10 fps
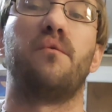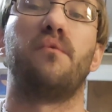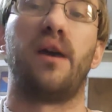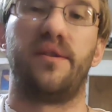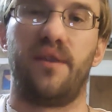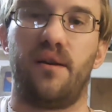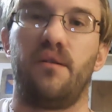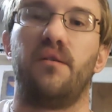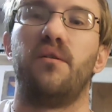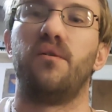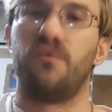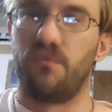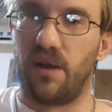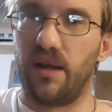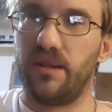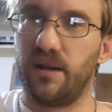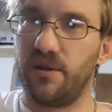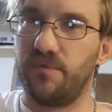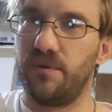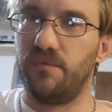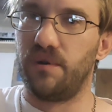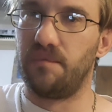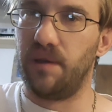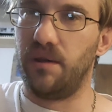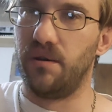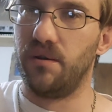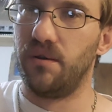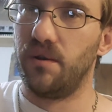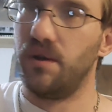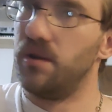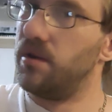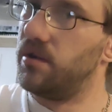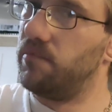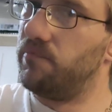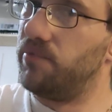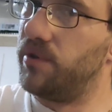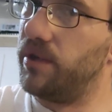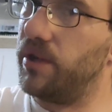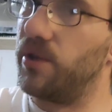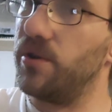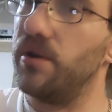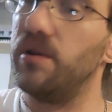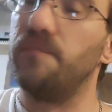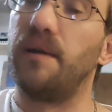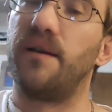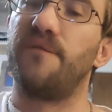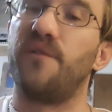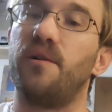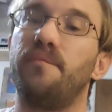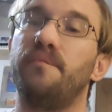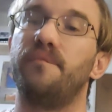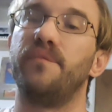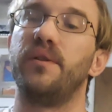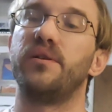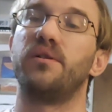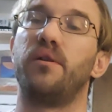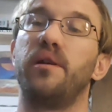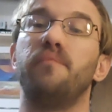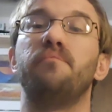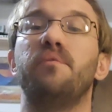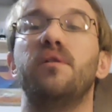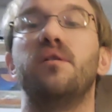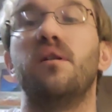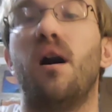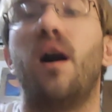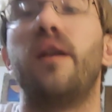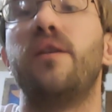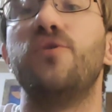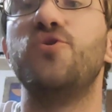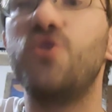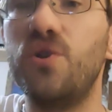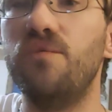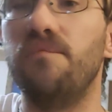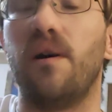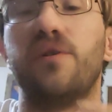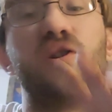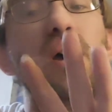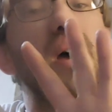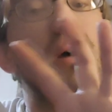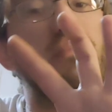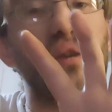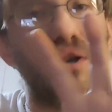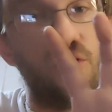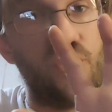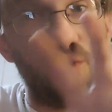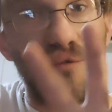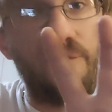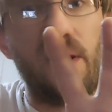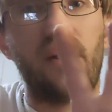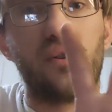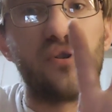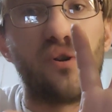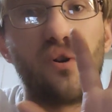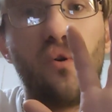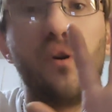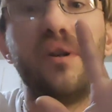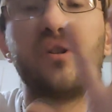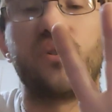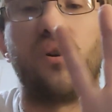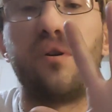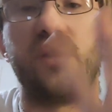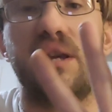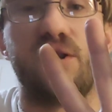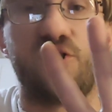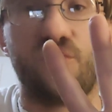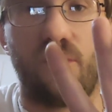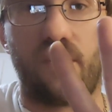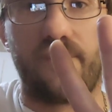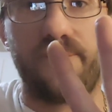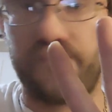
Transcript: Right there is where you want to be, putting a good amount of firmness on it, but not too much, because your fingers are going to start to get sore,